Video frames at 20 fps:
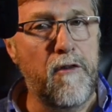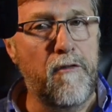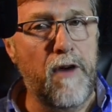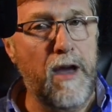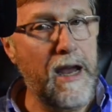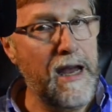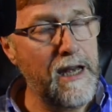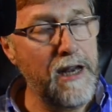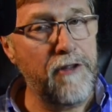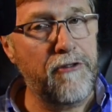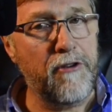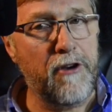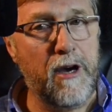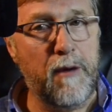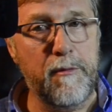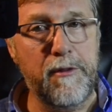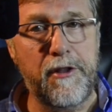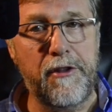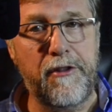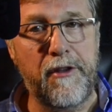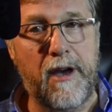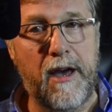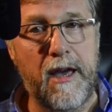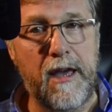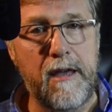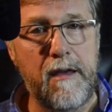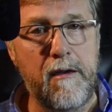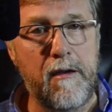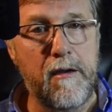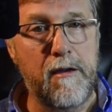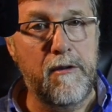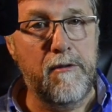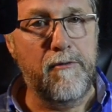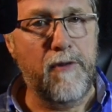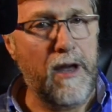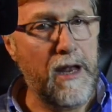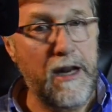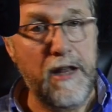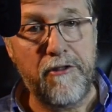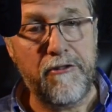for any time of the day,
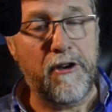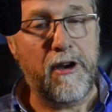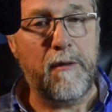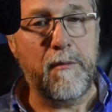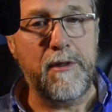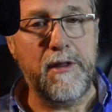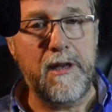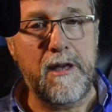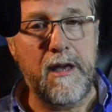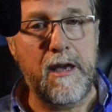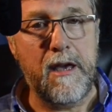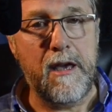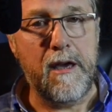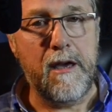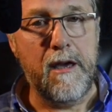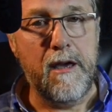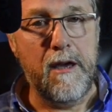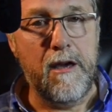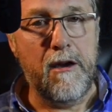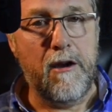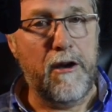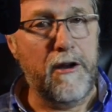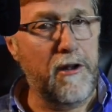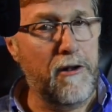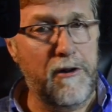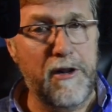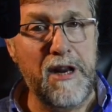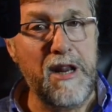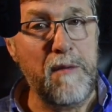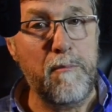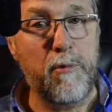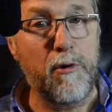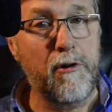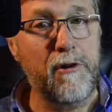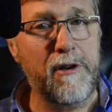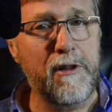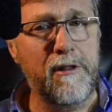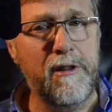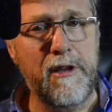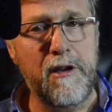for any time of the year, and on any
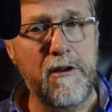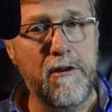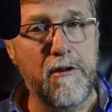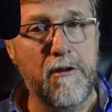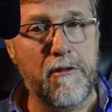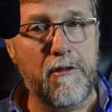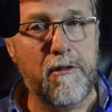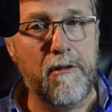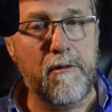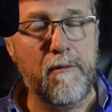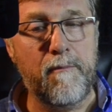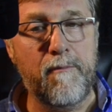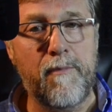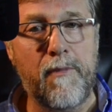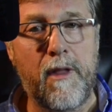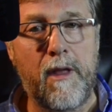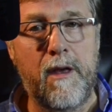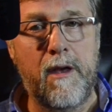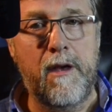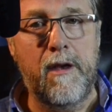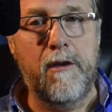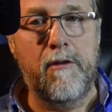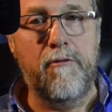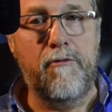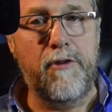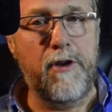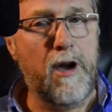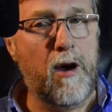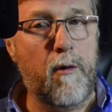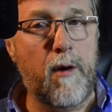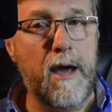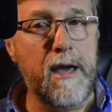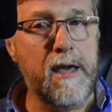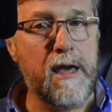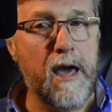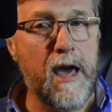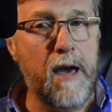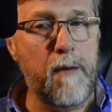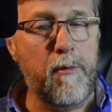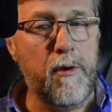point on the Earth.
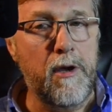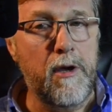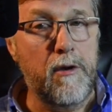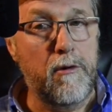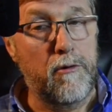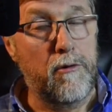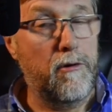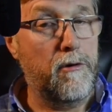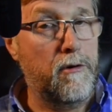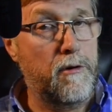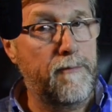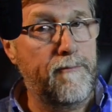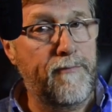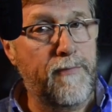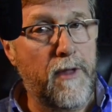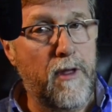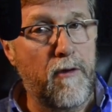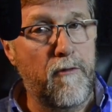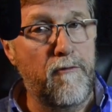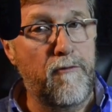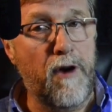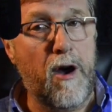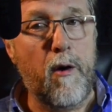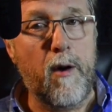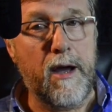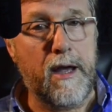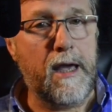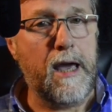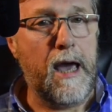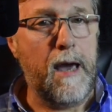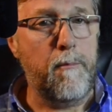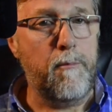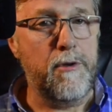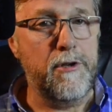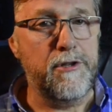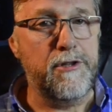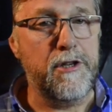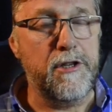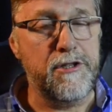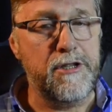VOACAP, or VOACAP
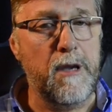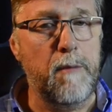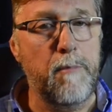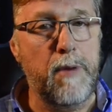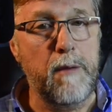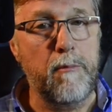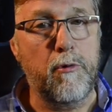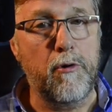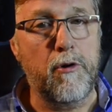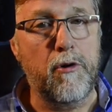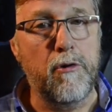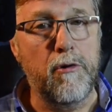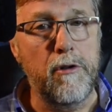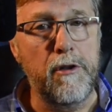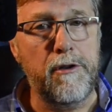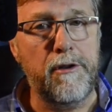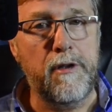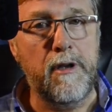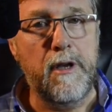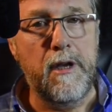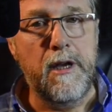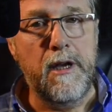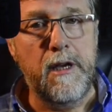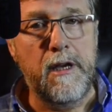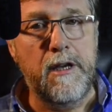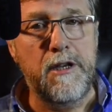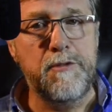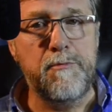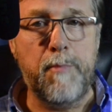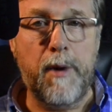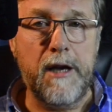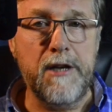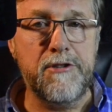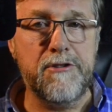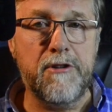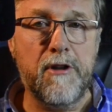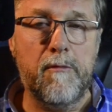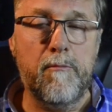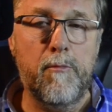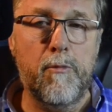as some people call it, is
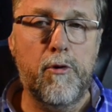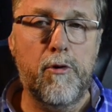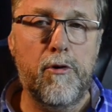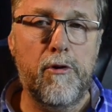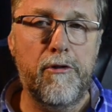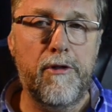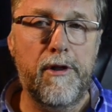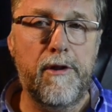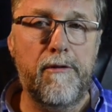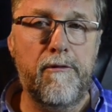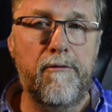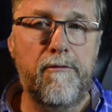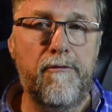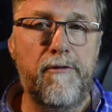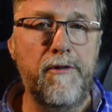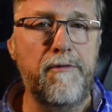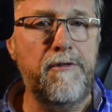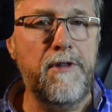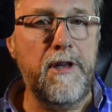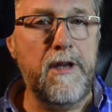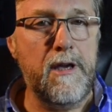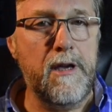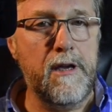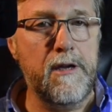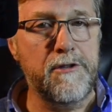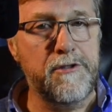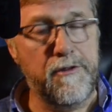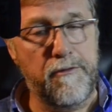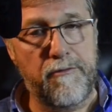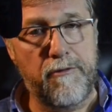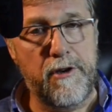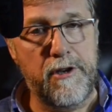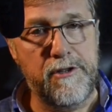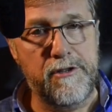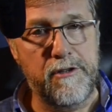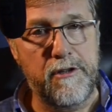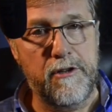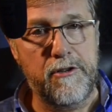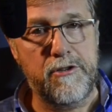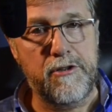based on more than 50 years of
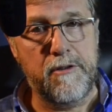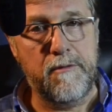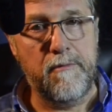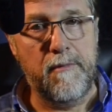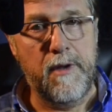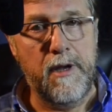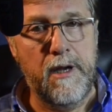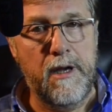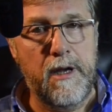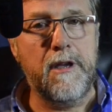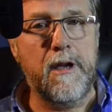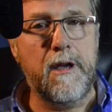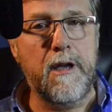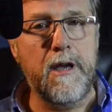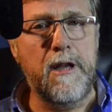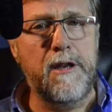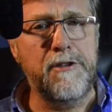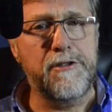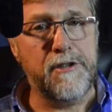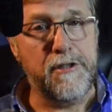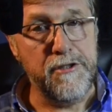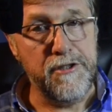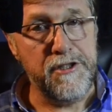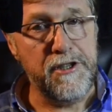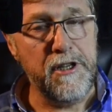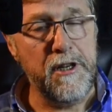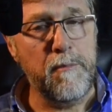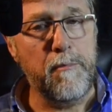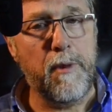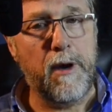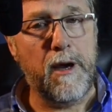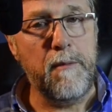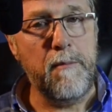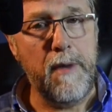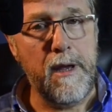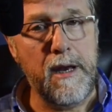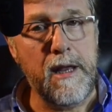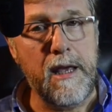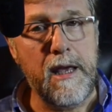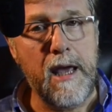research. It is considered by
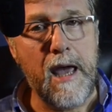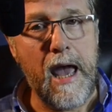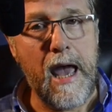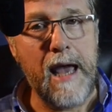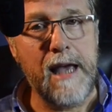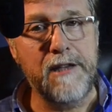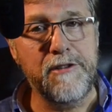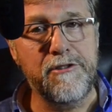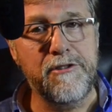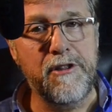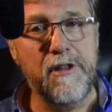many as